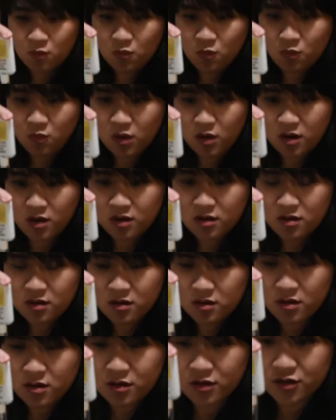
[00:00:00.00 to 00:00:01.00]
1
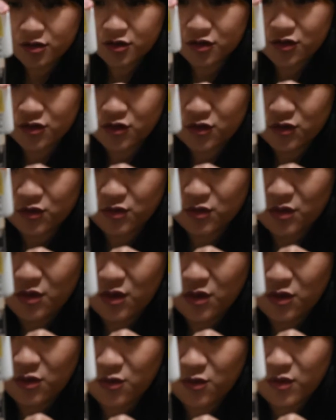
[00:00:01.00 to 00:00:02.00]
2
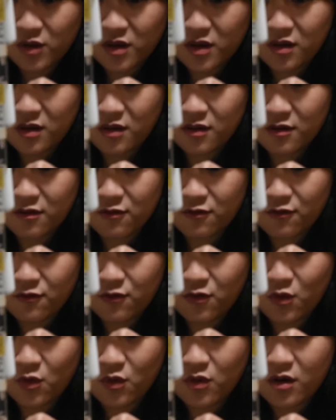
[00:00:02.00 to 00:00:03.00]
3
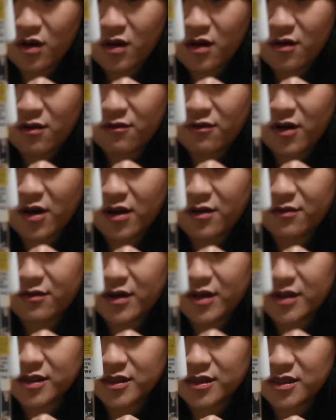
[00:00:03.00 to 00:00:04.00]
4 5
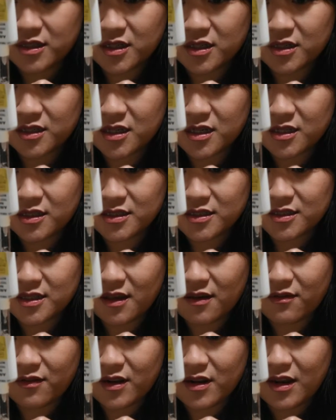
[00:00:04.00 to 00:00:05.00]
6
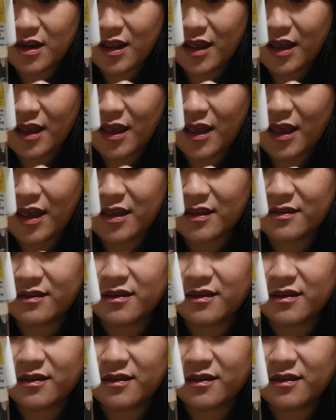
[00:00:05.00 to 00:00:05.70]
7 8.